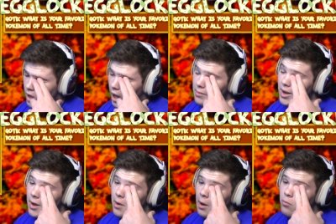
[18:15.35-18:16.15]
I'm
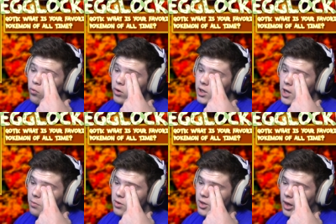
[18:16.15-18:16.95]
I'm really
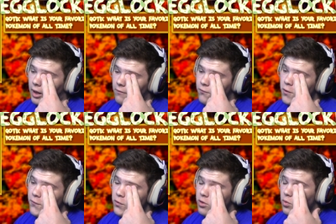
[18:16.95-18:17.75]
upset.
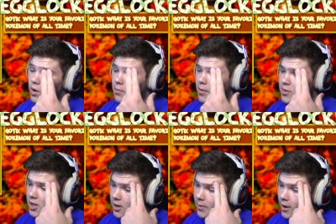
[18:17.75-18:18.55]
Fufu's the one I'm
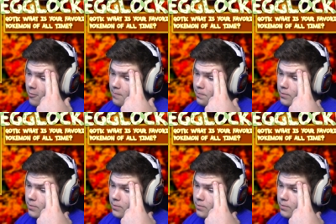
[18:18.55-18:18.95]
upset about.